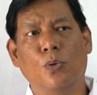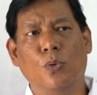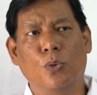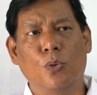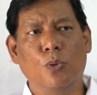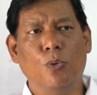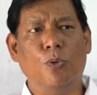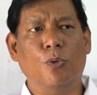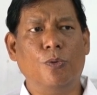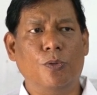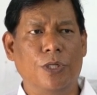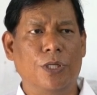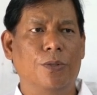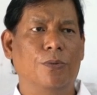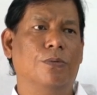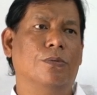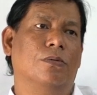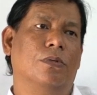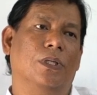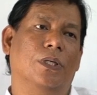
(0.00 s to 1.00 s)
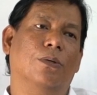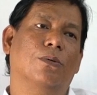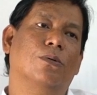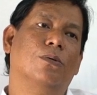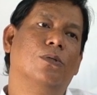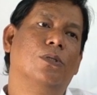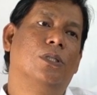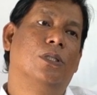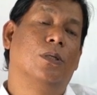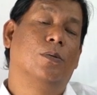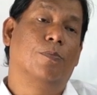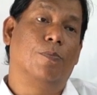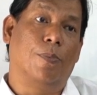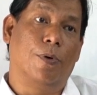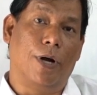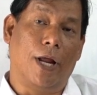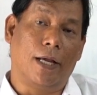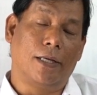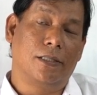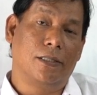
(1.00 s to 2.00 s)
Do you use
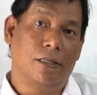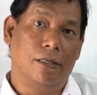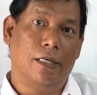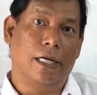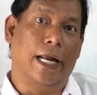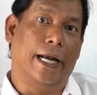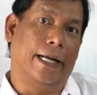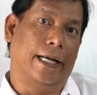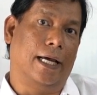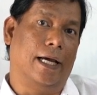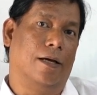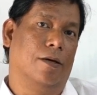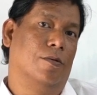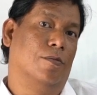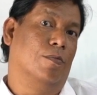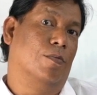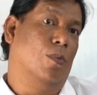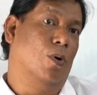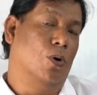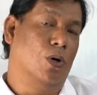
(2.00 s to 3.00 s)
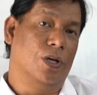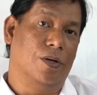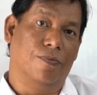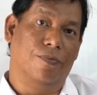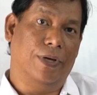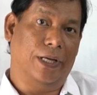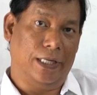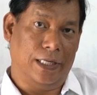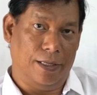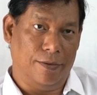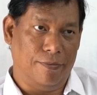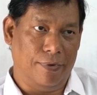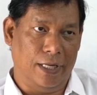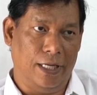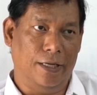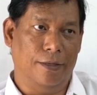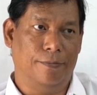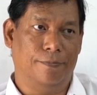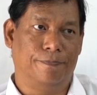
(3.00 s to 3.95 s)
production data more effectively?